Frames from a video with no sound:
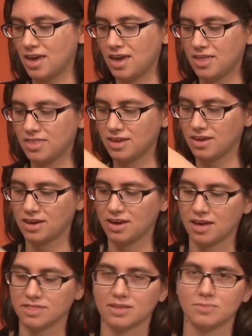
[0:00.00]
and then
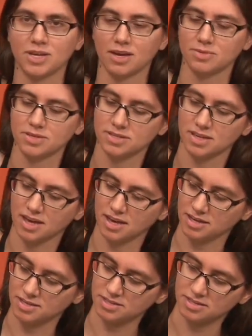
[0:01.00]
cut them down to
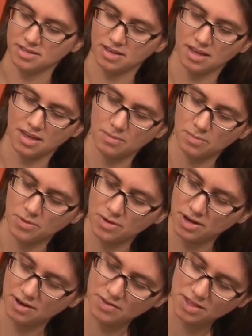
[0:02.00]
size,
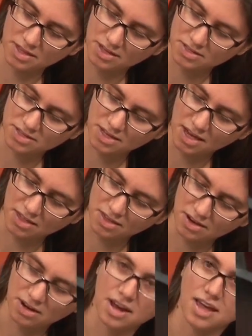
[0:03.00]
put everything together,